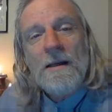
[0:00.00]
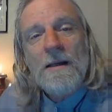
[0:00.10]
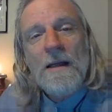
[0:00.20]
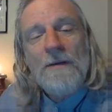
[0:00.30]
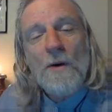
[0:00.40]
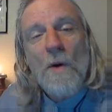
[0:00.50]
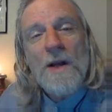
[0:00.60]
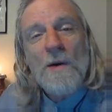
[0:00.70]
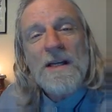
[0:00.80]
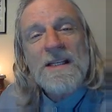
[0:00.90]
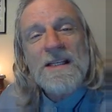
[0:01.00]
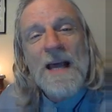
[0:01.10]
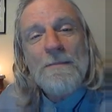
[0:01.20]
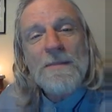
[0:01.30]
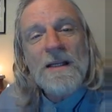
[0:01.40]
if you want to
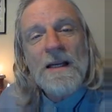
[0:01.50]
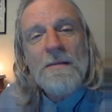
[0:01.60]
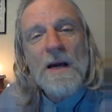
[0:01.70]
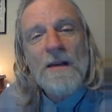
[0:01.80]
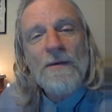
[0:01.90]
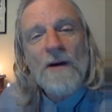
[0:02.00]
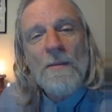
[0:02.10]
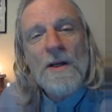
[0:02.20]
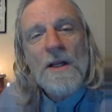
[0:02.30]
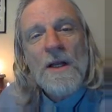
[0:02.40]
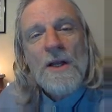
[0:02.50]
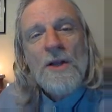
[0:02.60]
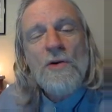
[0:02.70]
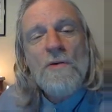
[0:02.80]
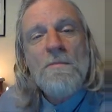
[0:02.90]
exempt anybody from it,
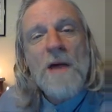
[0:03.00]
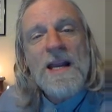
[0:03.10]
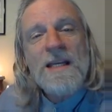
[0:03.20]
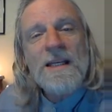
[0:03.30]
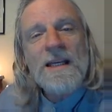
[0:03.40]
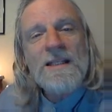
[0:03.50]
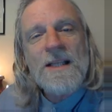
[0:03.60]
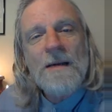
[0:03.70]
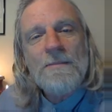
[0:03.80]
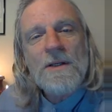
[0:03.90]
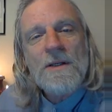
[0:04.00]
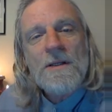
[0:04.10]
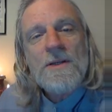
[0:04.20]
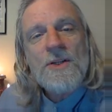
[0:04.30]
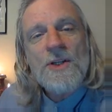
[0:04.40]
you might exempt
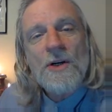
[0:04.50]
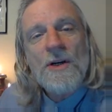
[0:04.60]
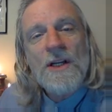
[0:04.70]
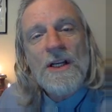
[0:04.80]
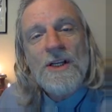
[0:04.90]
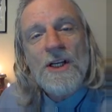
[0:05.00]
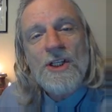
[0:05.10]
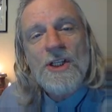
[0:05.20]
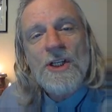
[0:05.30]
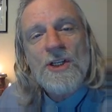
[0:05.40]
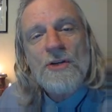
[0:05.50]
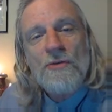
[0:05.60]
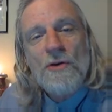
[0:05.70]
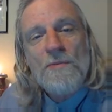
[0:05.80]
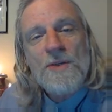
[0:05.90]
certain indigenous
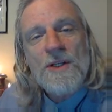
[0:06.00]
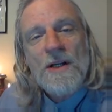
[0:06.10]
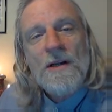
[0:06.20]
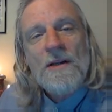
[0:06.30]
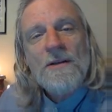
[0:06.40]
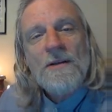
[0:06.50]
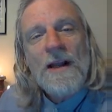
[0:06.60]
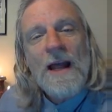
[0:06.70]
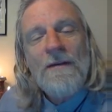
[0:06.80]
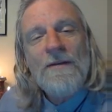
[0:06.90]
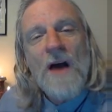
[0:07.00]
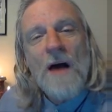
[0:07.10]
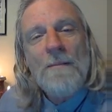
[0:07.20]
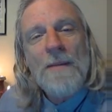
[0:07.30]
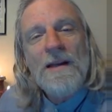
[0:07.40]
groups that have
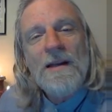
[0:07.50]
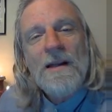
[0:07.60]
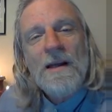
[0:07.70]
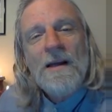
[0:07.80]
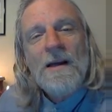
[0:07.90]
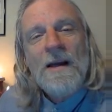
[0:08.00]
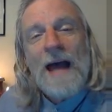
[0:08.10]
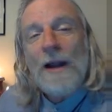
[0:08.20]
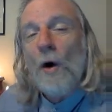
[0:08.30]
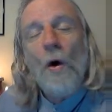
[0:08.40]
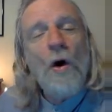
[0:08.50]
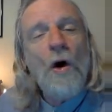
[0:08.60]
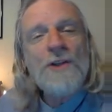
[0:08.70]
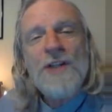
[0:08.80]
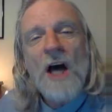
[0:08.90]
not been at
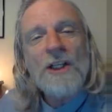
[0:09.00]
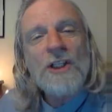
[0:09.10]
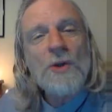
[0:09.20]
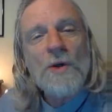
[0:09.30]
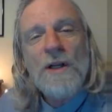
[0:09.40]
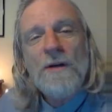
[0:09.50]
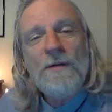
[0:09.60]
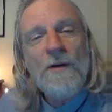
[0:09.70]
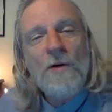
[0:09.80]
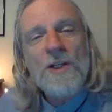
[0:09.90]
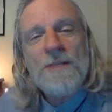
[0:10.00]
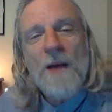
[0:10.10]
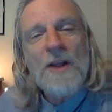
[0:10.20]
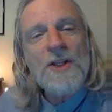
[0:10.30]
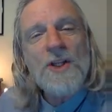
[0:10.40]
all touched or influenced
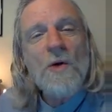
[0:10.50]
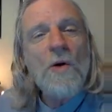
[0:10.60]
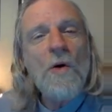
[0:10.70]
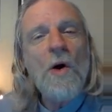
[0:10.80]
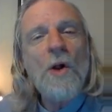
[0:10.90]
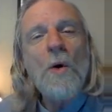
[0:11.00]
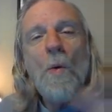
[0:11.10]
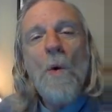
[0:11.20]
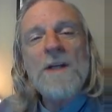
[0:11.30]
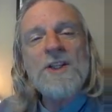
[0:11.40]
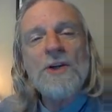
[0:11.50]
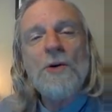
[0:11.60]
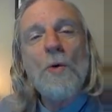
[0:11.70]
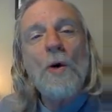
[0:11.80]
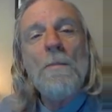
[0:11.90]
by the so-called
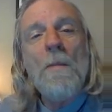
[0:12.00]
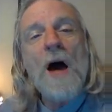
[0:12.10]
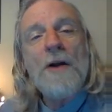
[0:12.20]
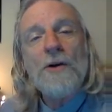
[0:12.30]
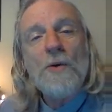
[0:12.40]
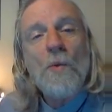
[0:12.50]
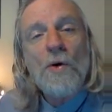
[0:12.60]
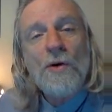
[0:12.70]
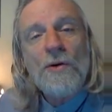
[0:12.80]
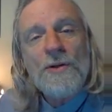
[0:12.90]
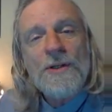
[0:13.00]
Western or modern world.